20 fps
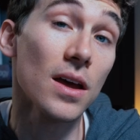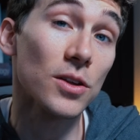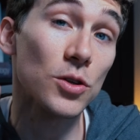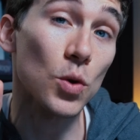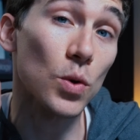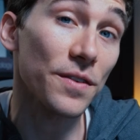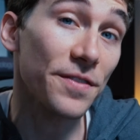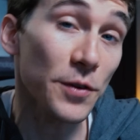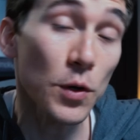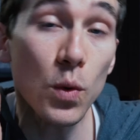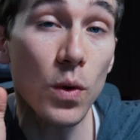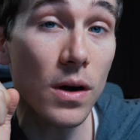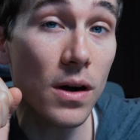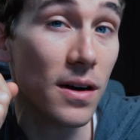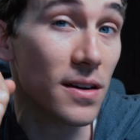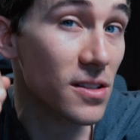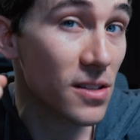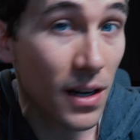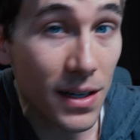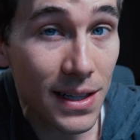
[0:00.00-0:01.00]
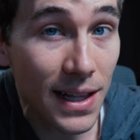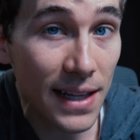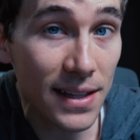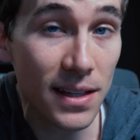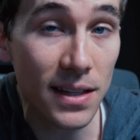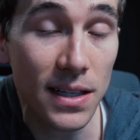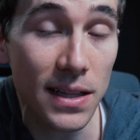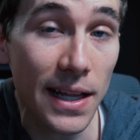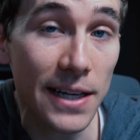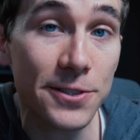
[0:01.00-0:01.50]
So if you are a
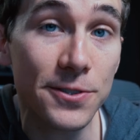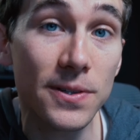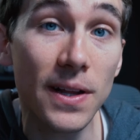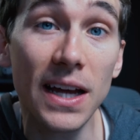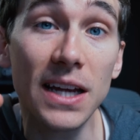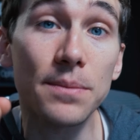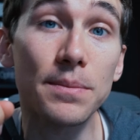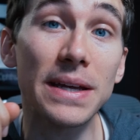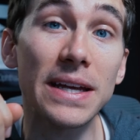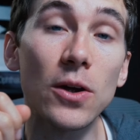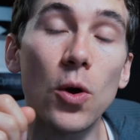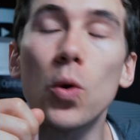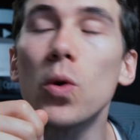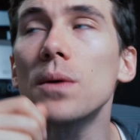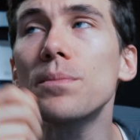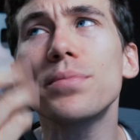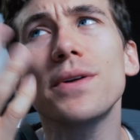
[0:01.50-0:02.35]
sunglasses collector like me, or